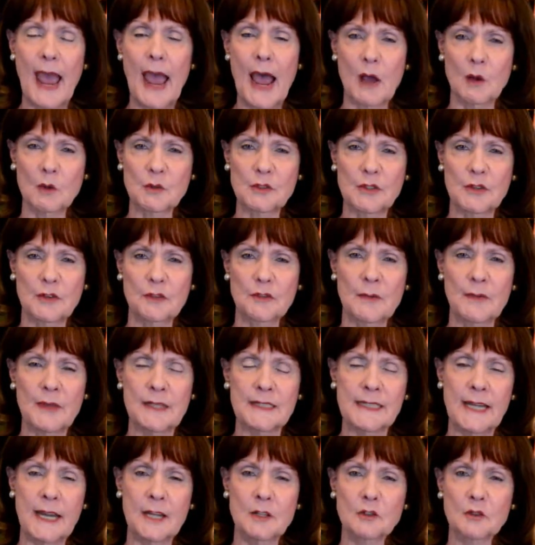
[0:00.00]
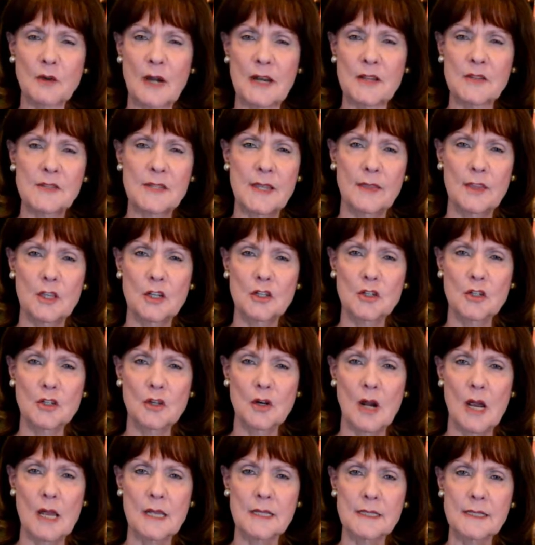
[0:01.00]
out from the dendrites and the
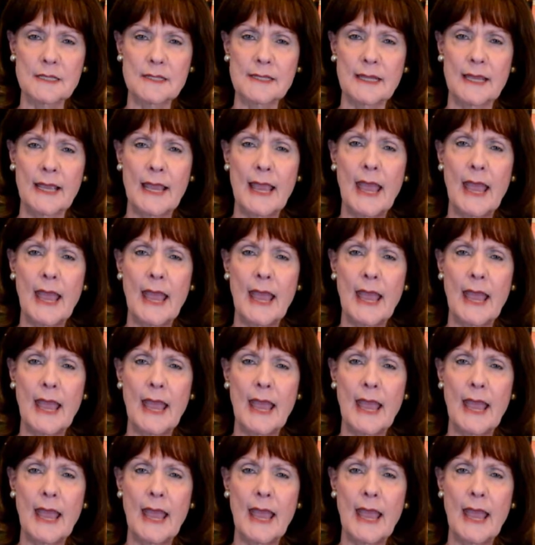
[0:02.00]
neurons.